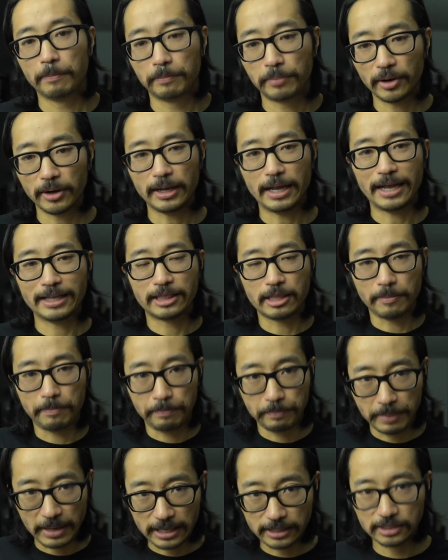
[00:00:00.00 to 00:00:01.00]
but at the
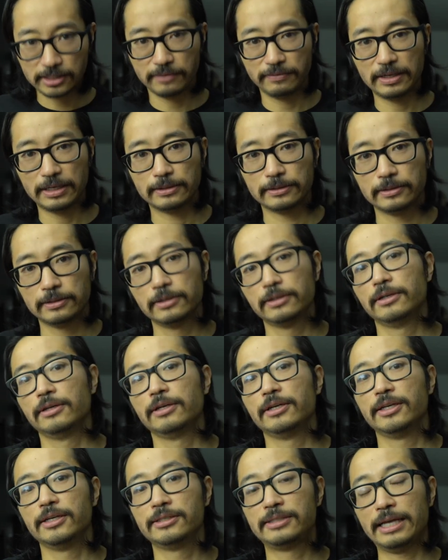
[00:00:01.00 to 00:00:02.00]
base of it
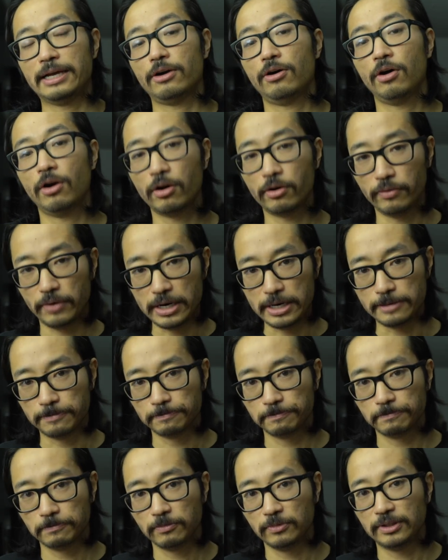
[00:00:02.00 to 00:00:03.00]
is that heart
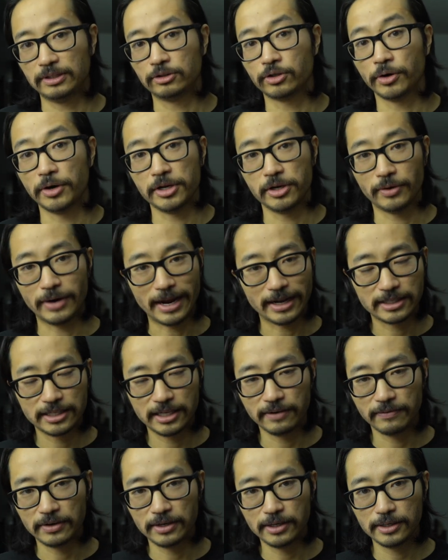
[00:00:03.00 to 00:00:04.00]
rate during your
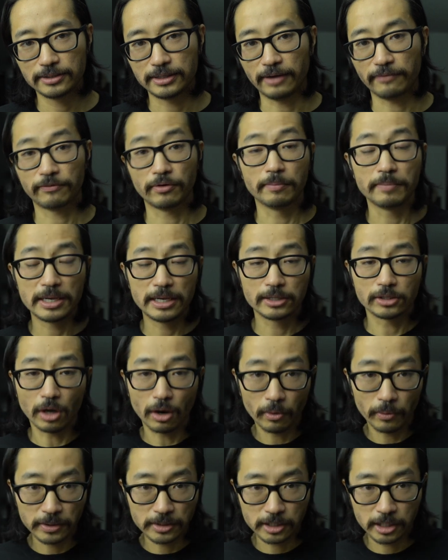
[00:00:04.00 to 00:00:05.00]
activities that for me is
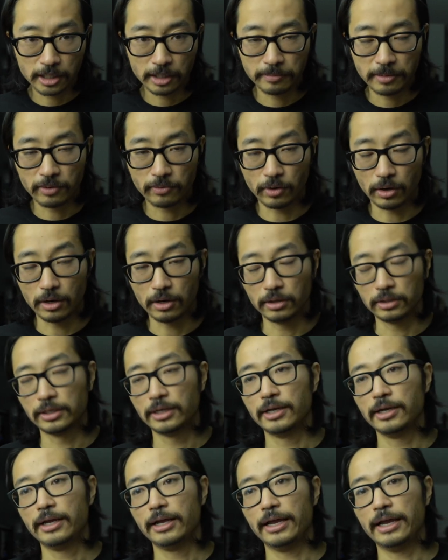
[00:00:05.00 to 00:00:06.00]
always going to be wrong,
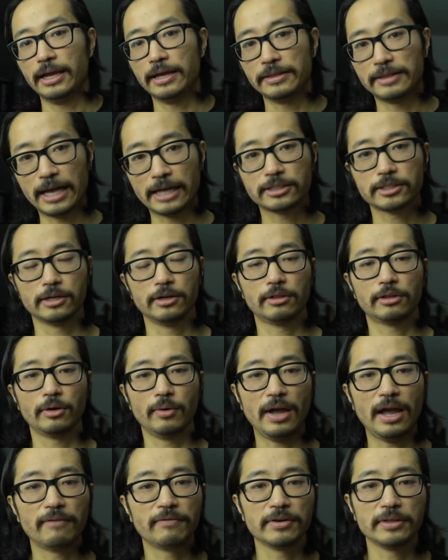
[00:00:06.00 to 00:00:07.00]
and that's going to throw
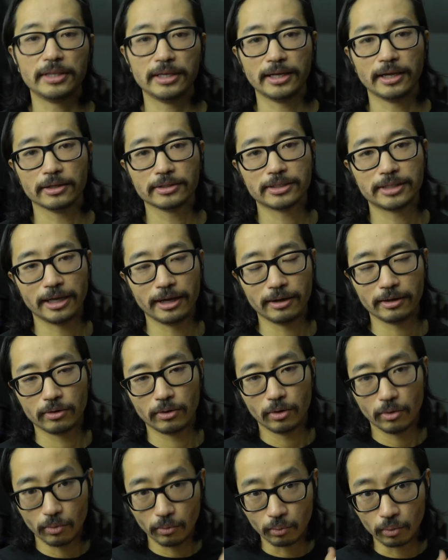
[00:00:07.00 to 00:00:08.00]
everything else that
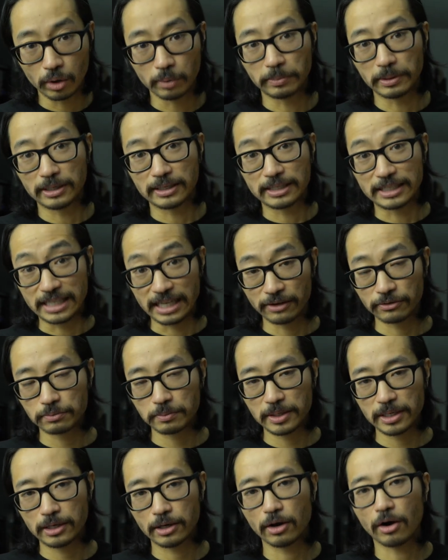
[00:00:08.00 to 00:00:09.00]
Whoop gives
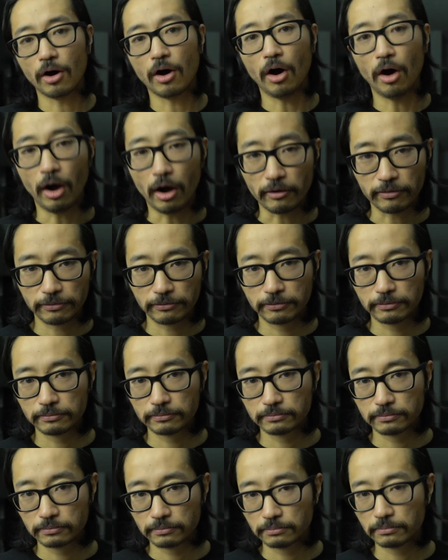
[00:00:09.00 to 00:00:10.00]
me off
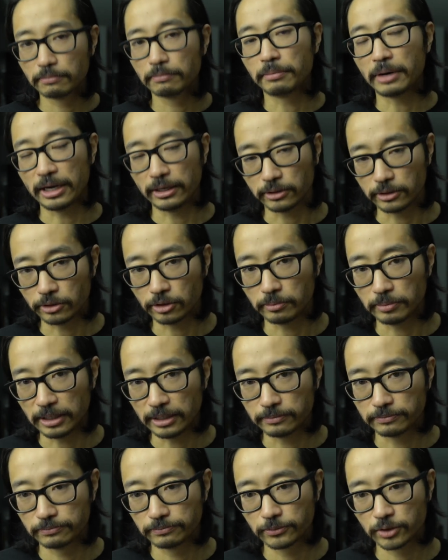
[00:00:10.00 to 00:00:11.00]
by a little
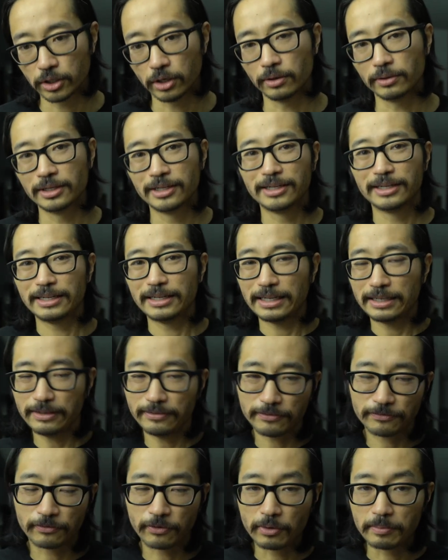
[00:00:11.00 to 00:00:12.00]
bit. So
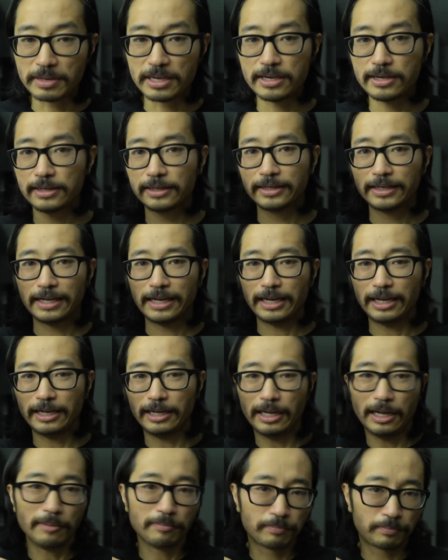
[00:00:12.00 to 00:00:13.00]
for me,
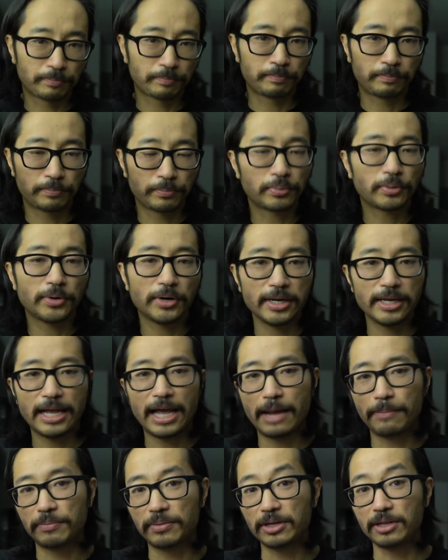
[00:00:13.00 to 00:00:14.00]
I'm pretty
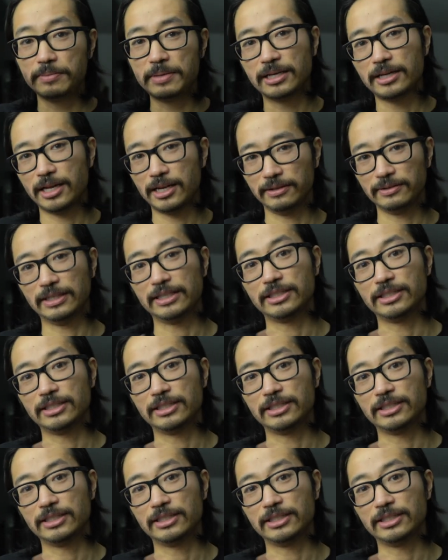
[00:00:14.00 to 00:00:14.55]
happy to be kind of